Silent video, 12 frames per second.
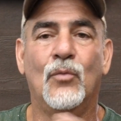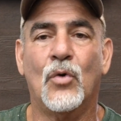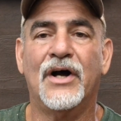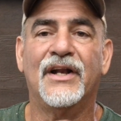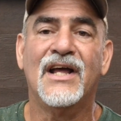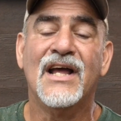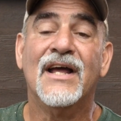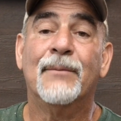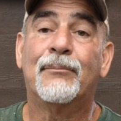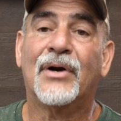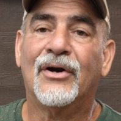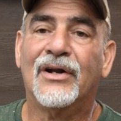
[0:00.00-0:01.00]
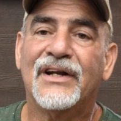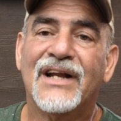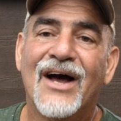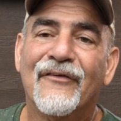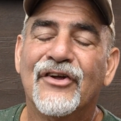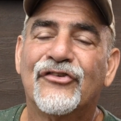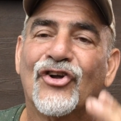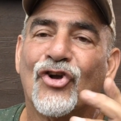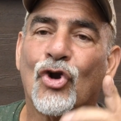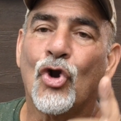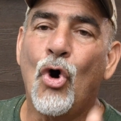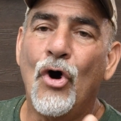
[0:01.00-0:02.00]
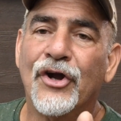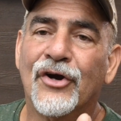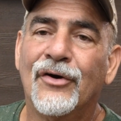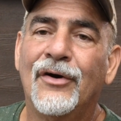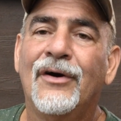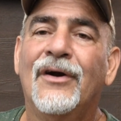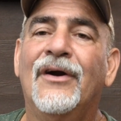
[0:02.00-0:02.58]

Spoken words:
what, apparently now there's a lawyer.